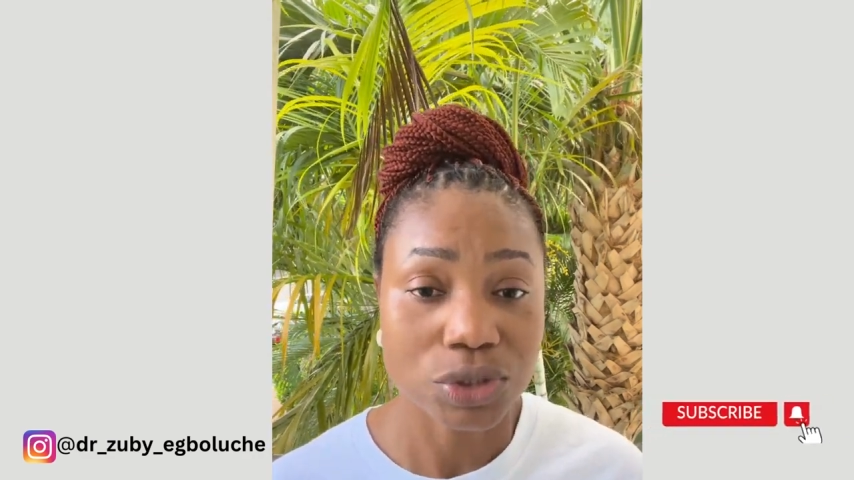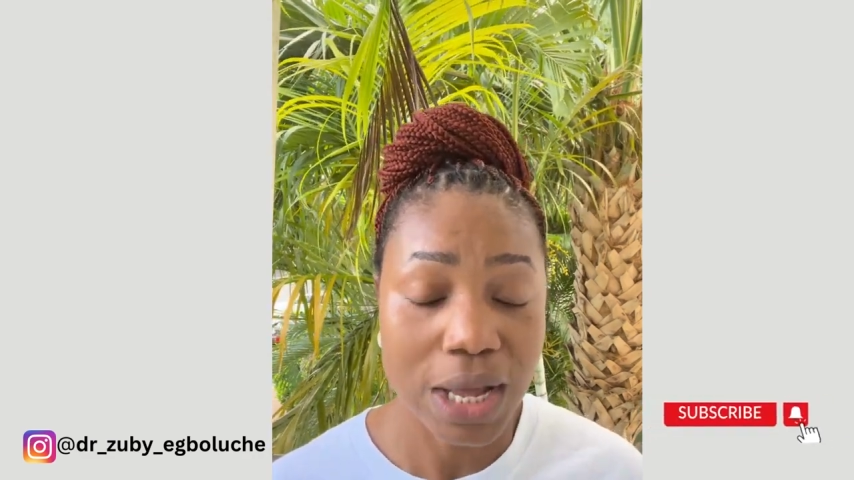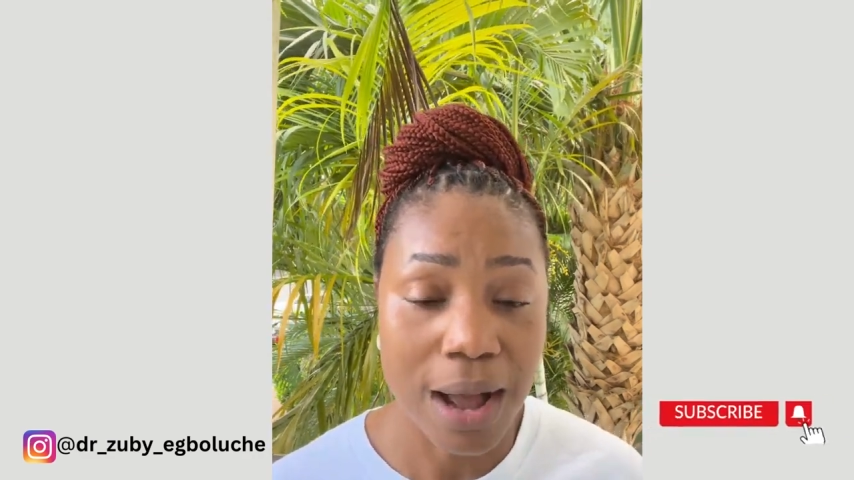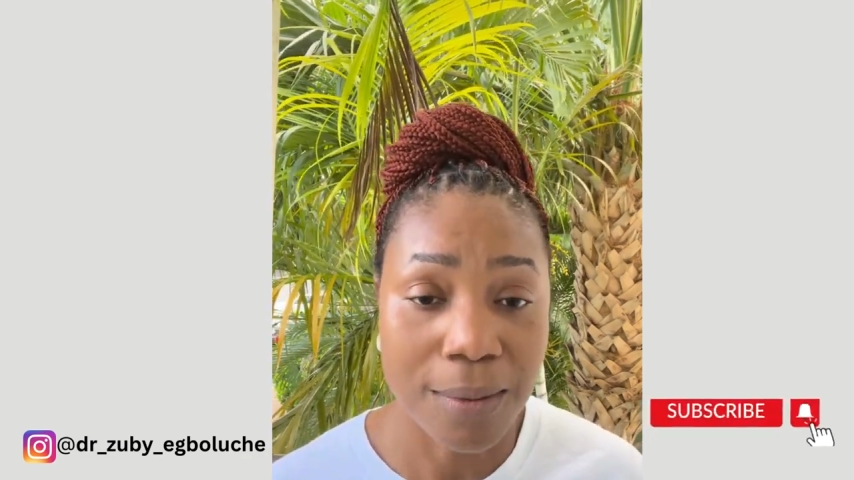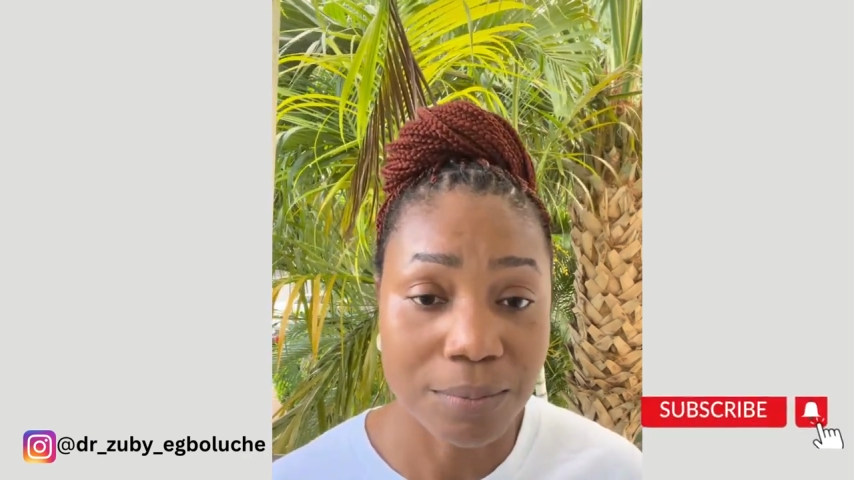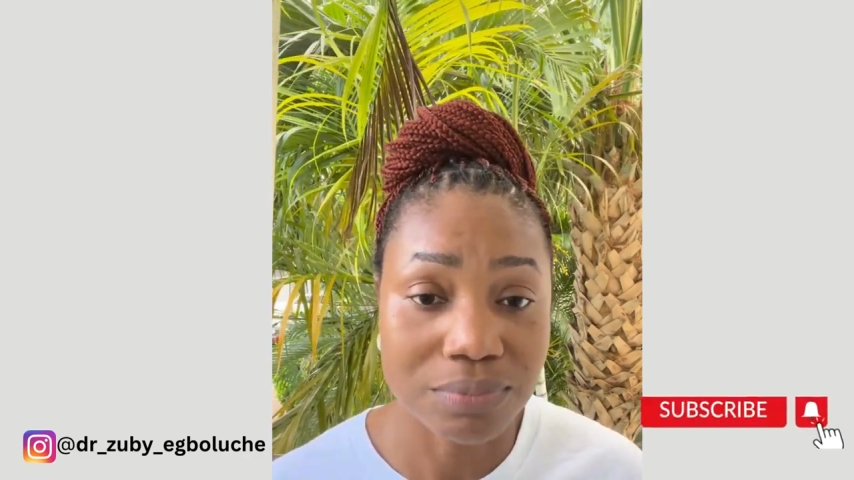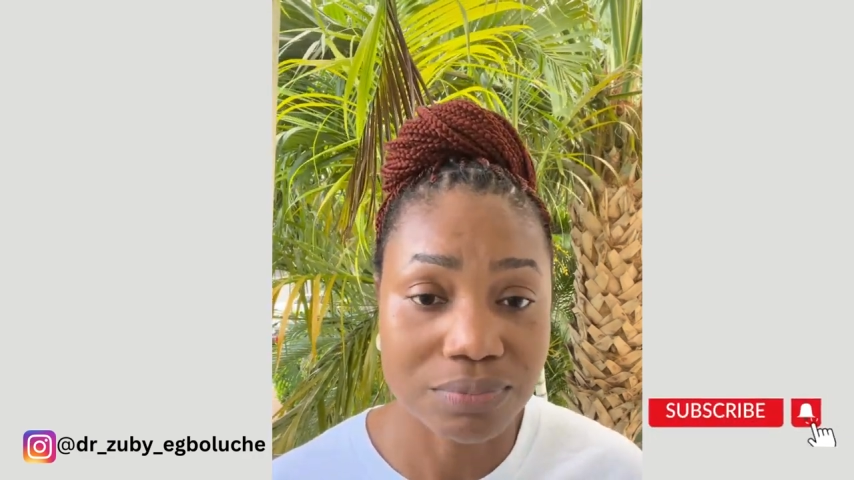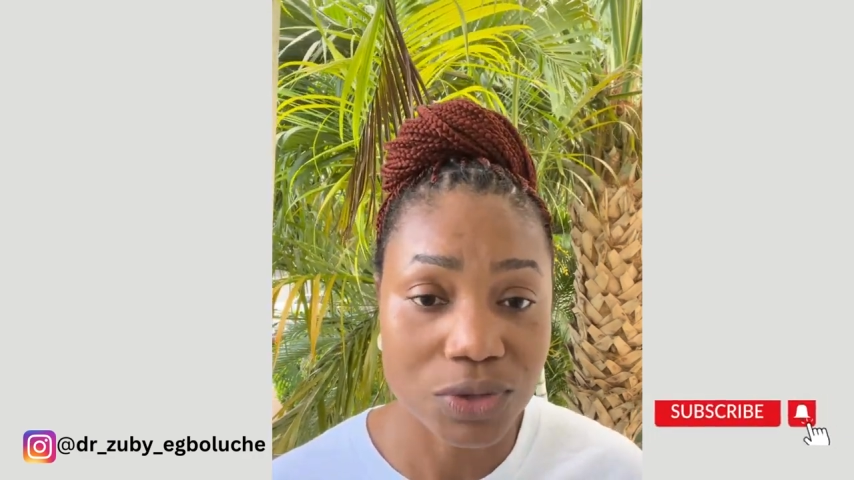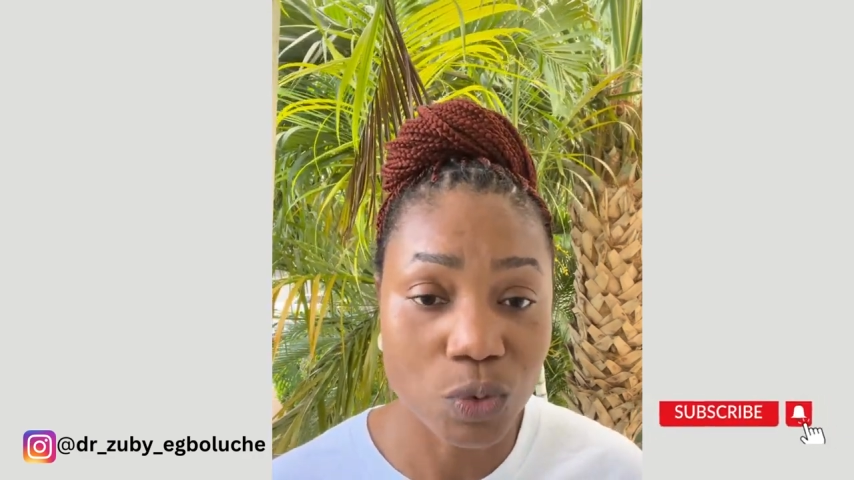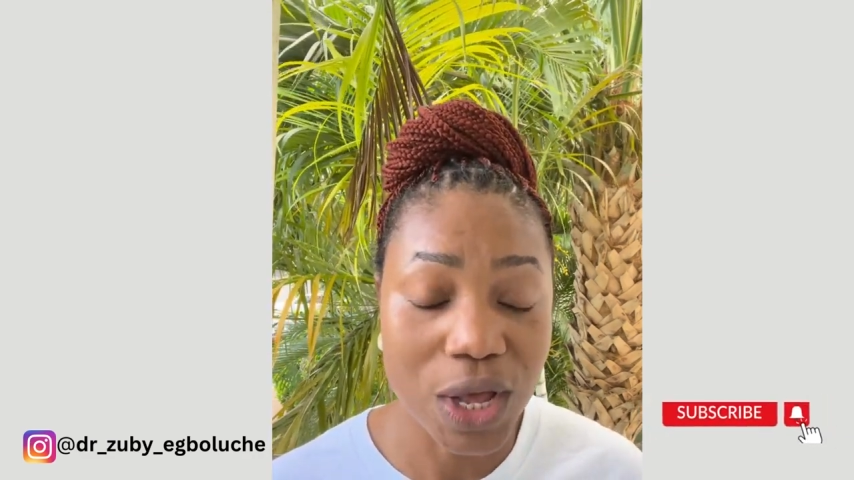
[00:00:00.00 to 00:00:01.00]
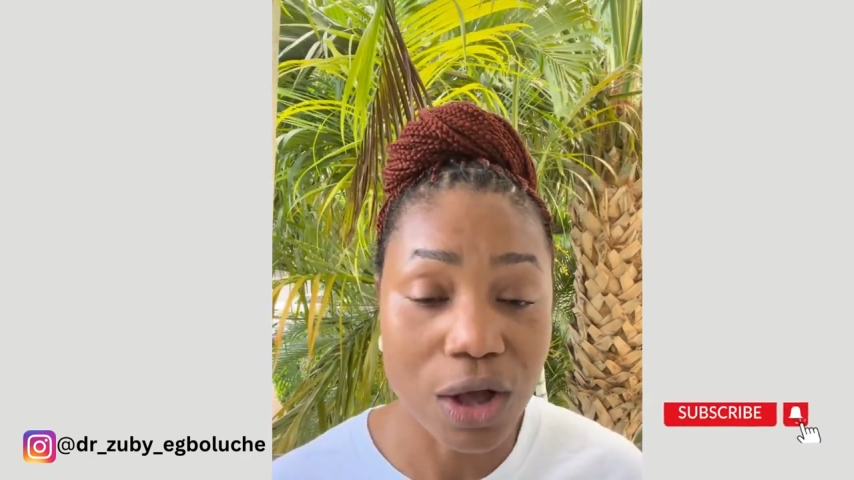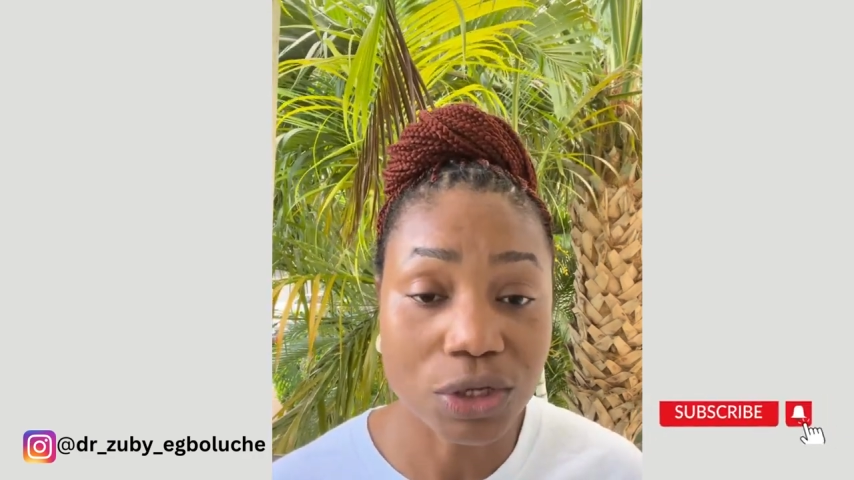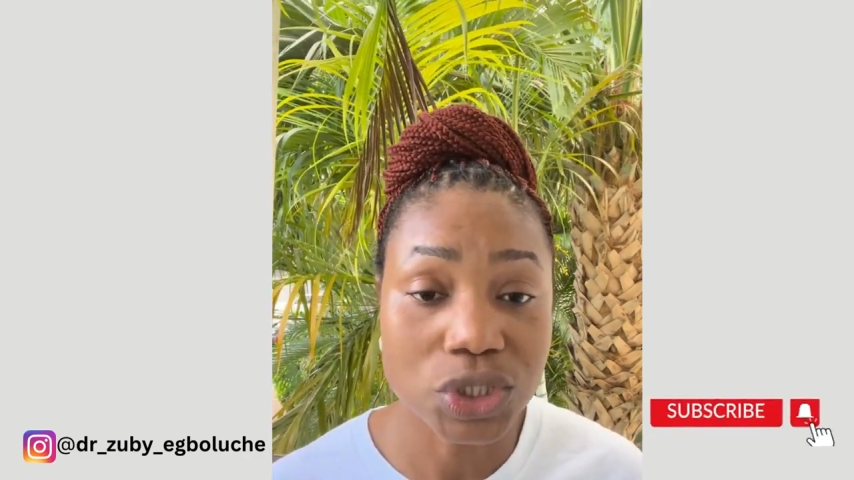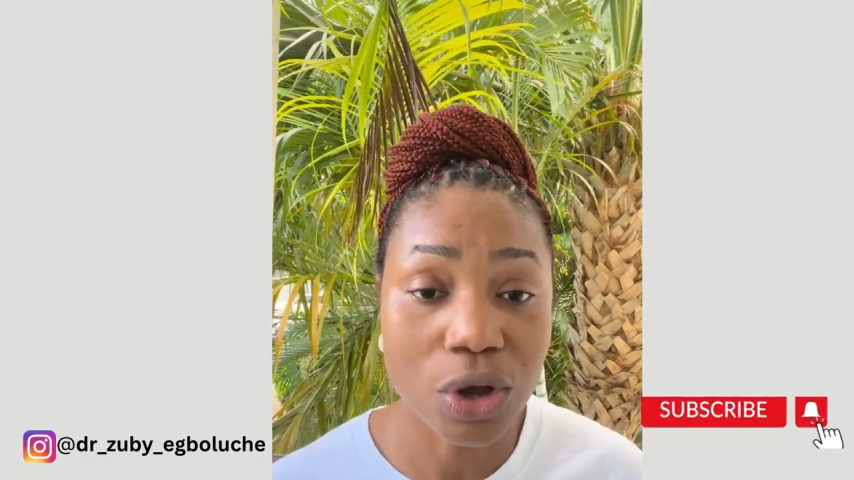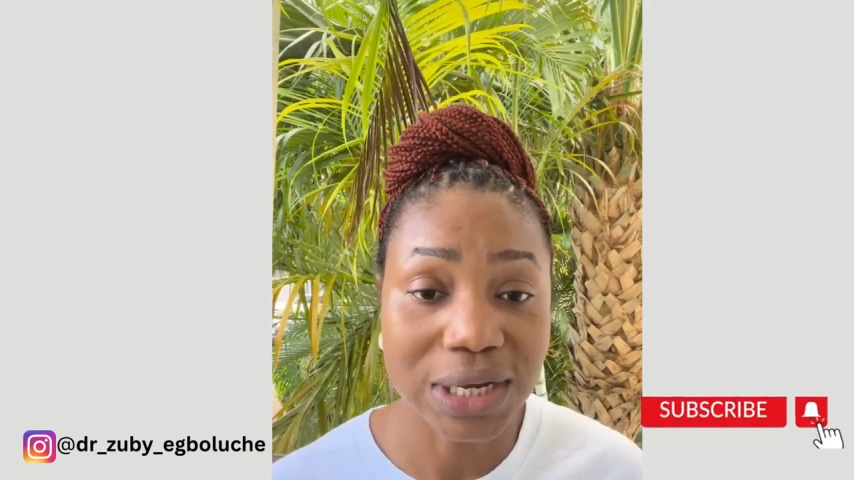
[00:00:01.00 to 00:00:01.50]

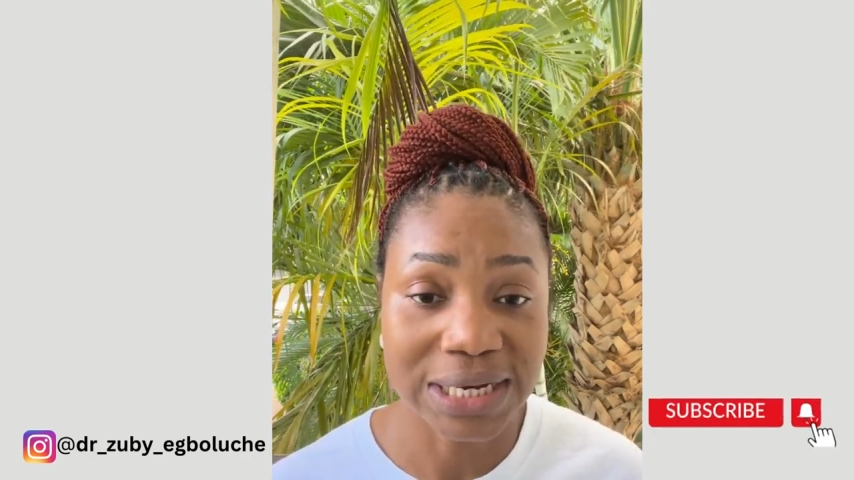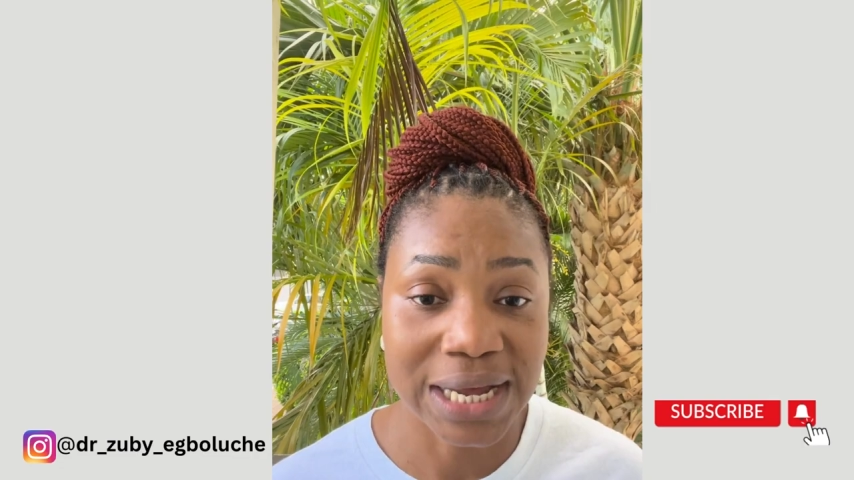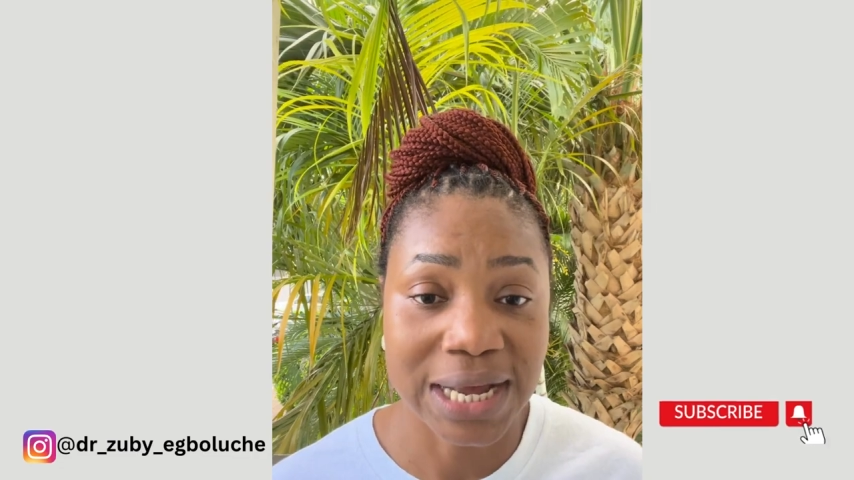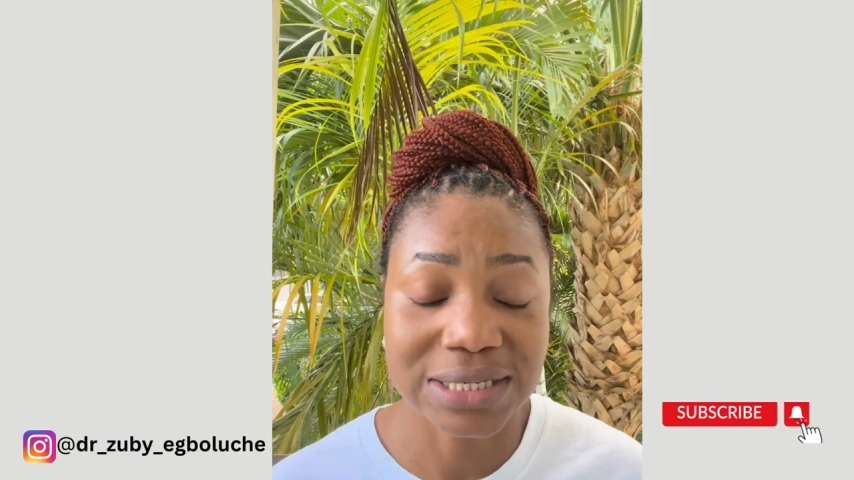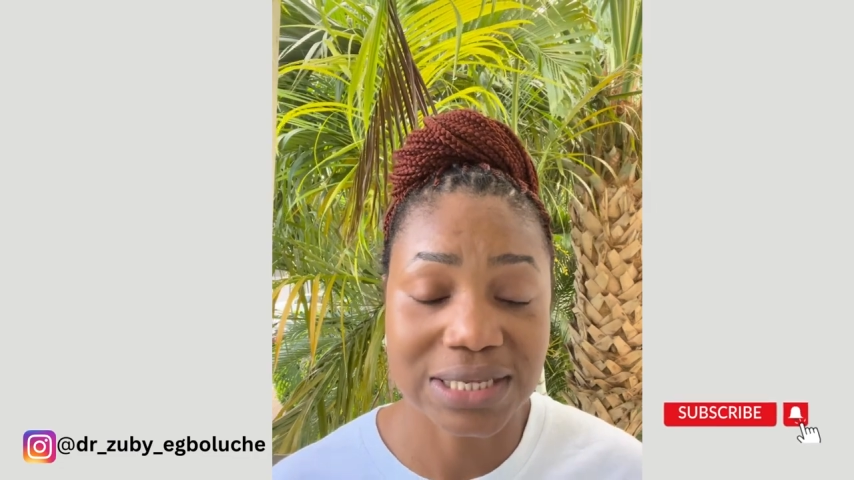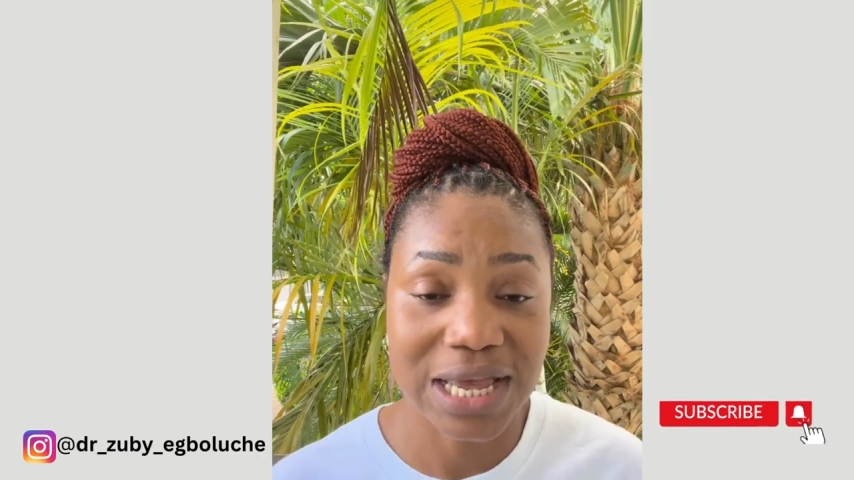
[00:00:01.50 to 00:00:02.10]
organize